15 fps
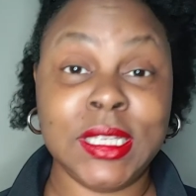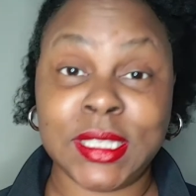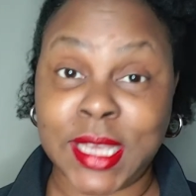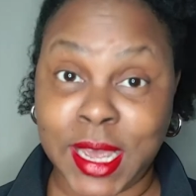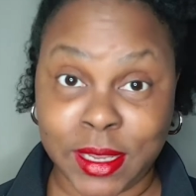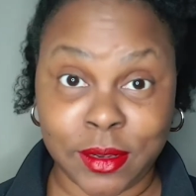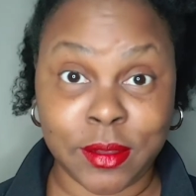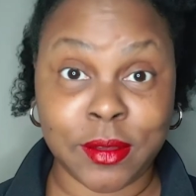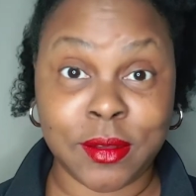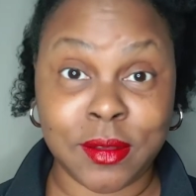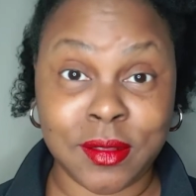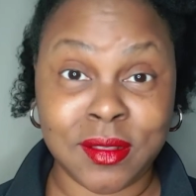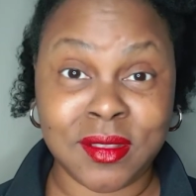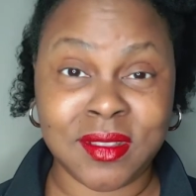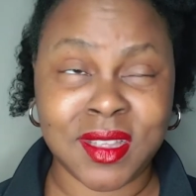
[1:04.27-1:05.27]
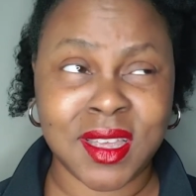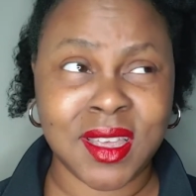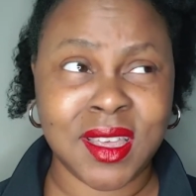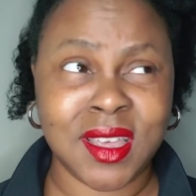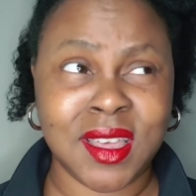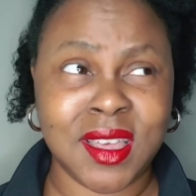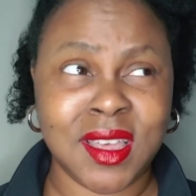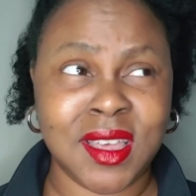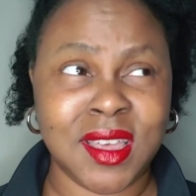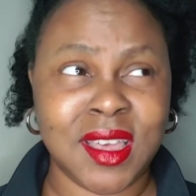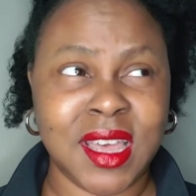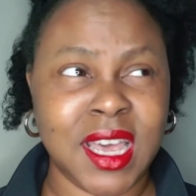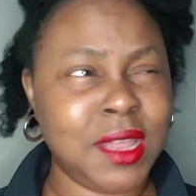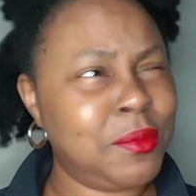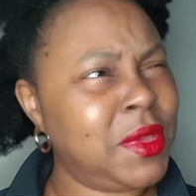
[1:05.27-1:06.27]
technical
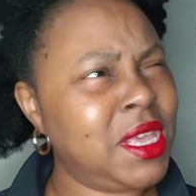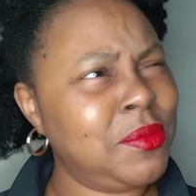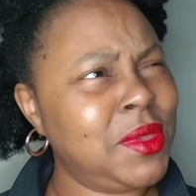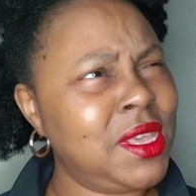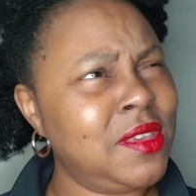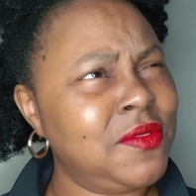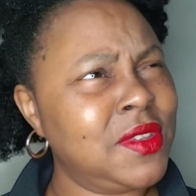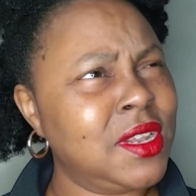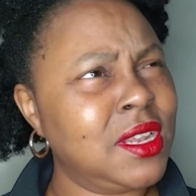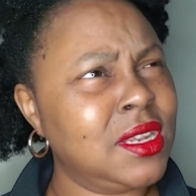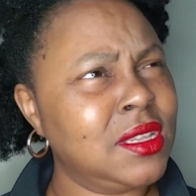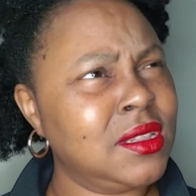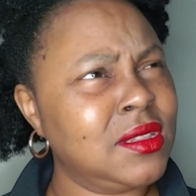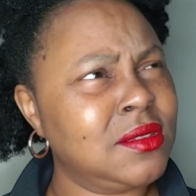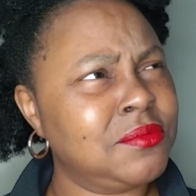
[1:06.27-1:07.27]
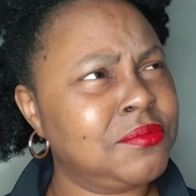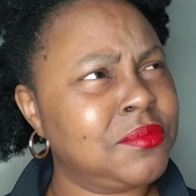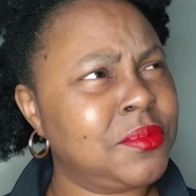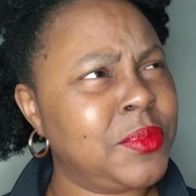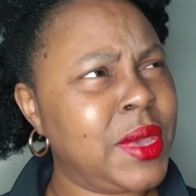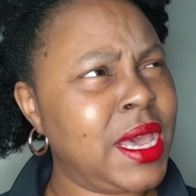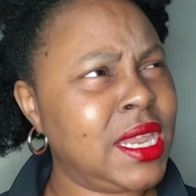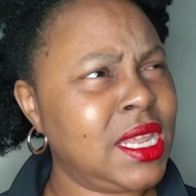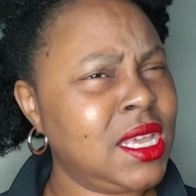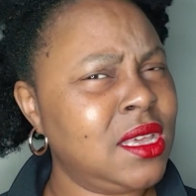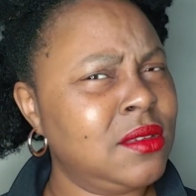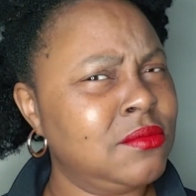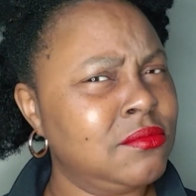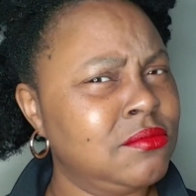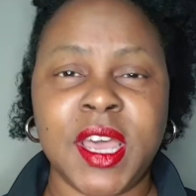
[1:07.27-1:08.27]
and maybe even a little petty.
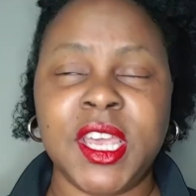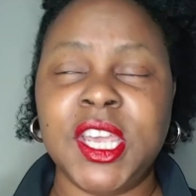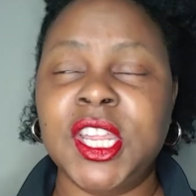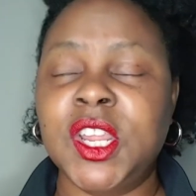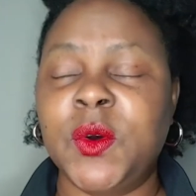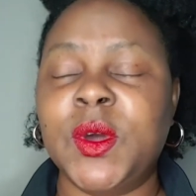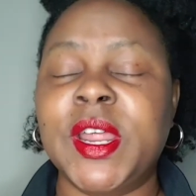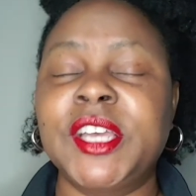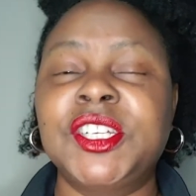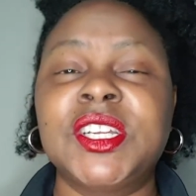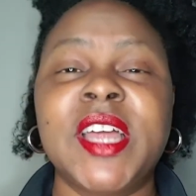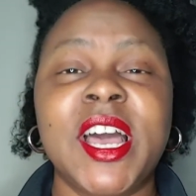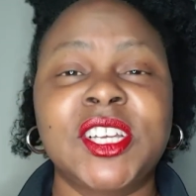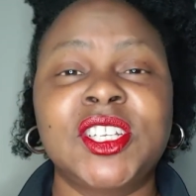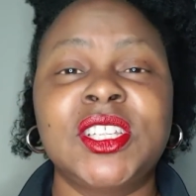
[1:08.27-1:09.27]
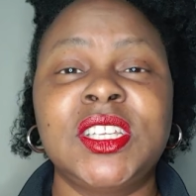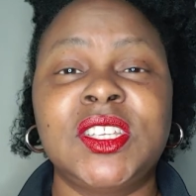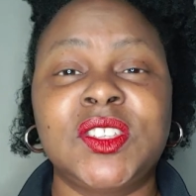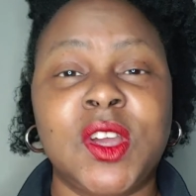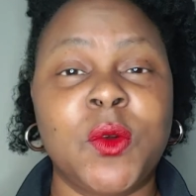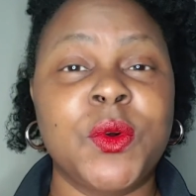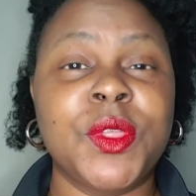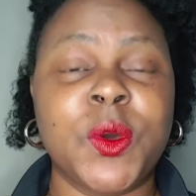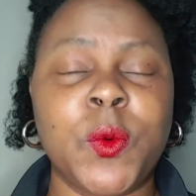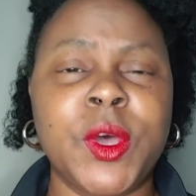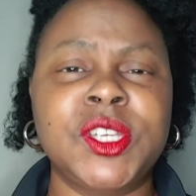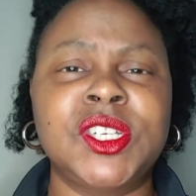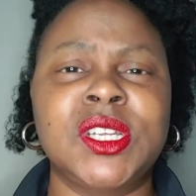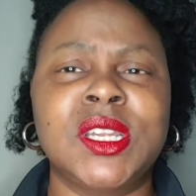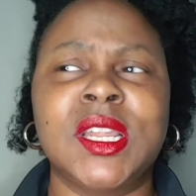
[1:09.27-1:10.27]
You know what? I should actually start with a
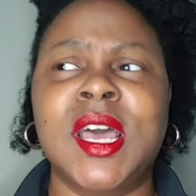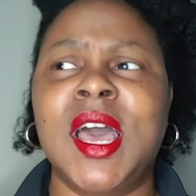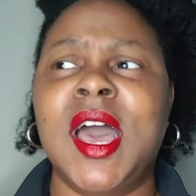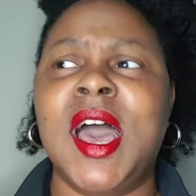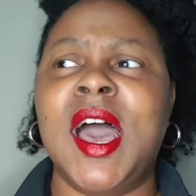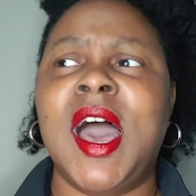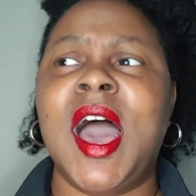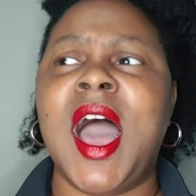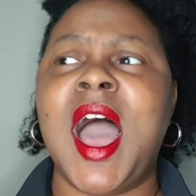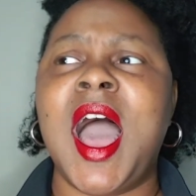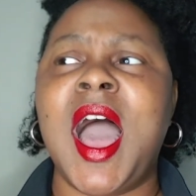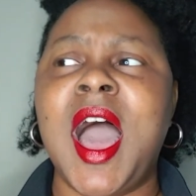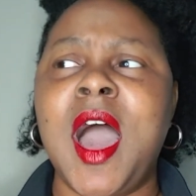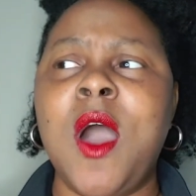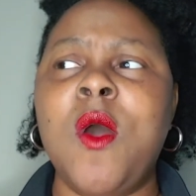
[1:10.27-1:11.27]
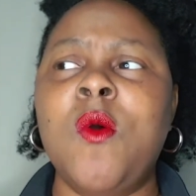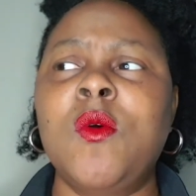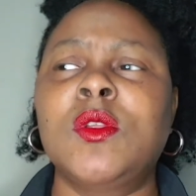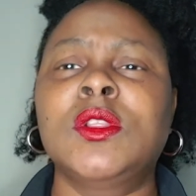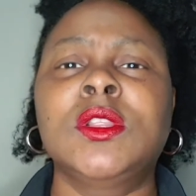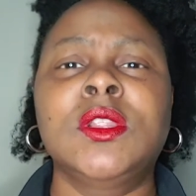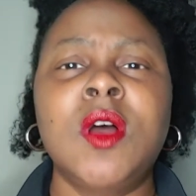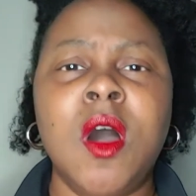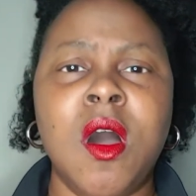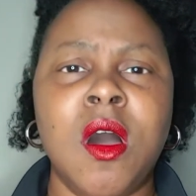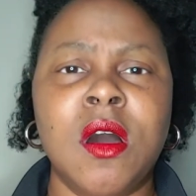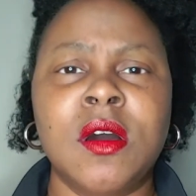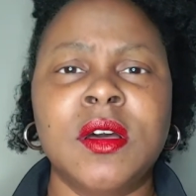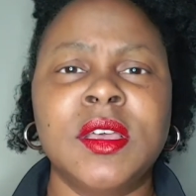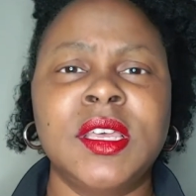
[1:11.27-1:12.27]
question. How
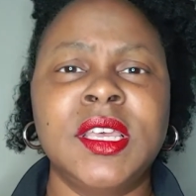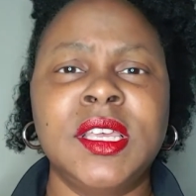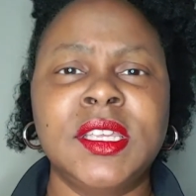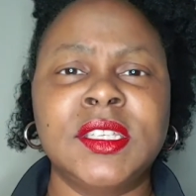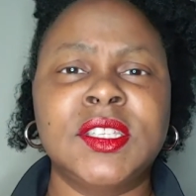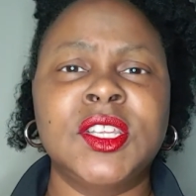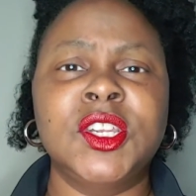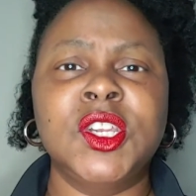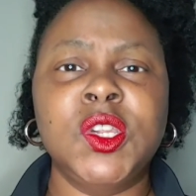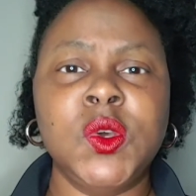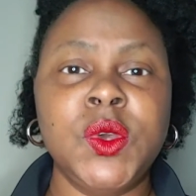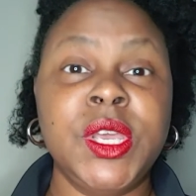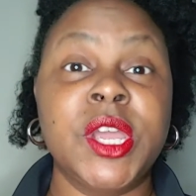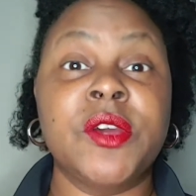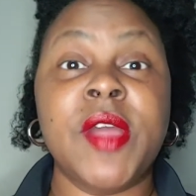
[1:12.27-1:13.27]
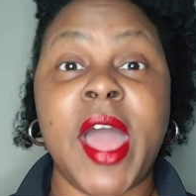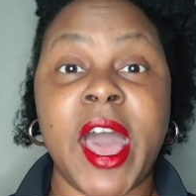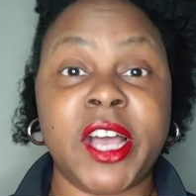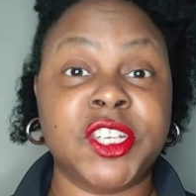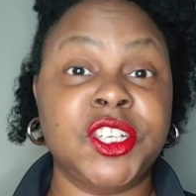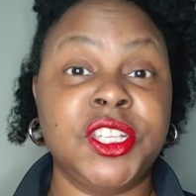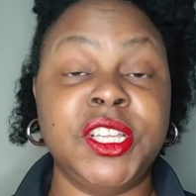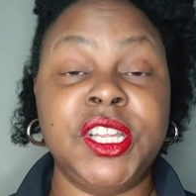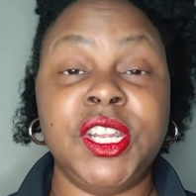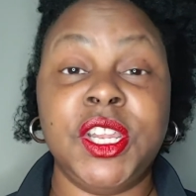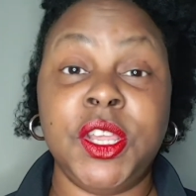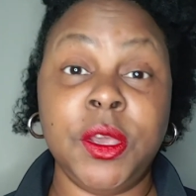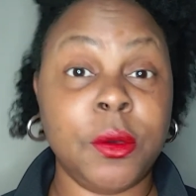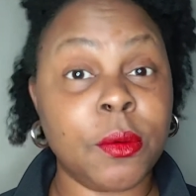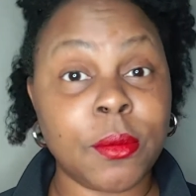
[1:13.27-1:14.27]
long is the new year actually
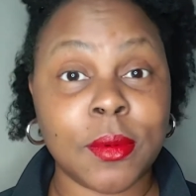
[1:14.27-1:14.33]
new?